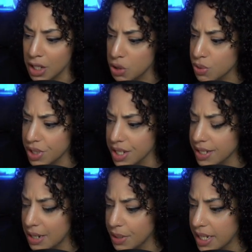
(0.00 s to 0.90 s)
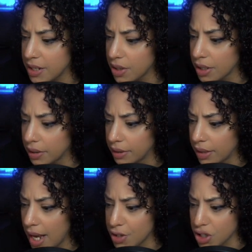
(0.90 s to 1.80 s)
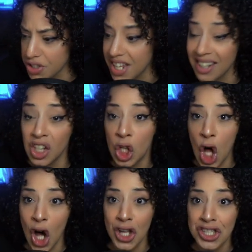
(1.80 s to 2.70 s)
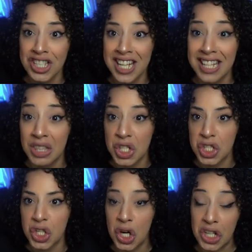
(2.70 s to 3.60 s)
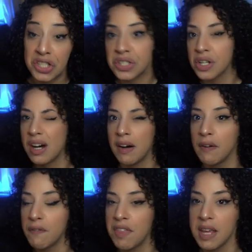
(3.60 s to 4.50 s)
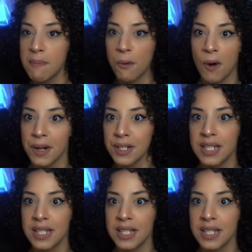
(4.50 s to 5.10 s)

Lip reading: use this down here and just get lost in the sauce of the product